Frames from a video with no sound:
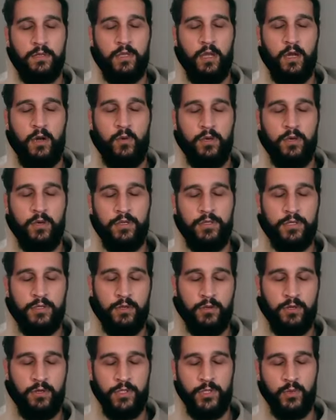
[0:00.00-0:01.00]
I want you to
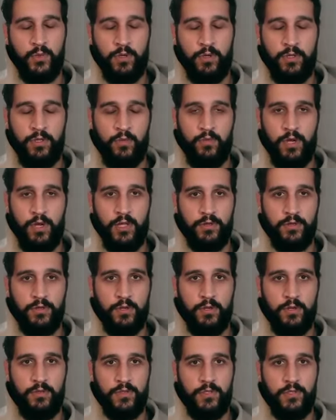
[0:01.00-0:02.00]
notice where the breath
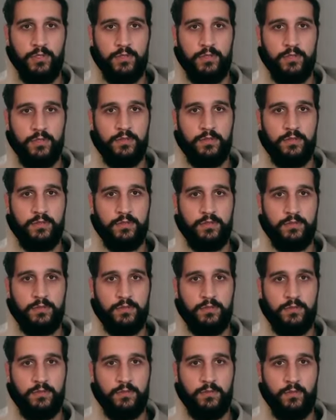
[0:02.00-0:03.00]
goes,
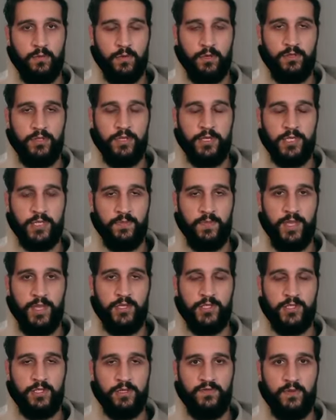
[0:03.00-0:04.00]
where the
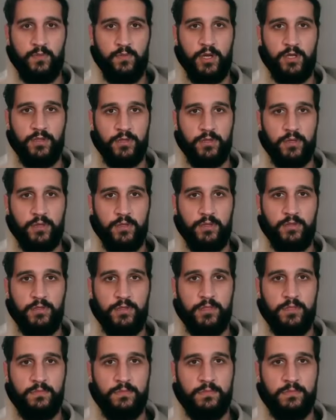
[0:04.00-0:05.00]
expansion of the breath goes.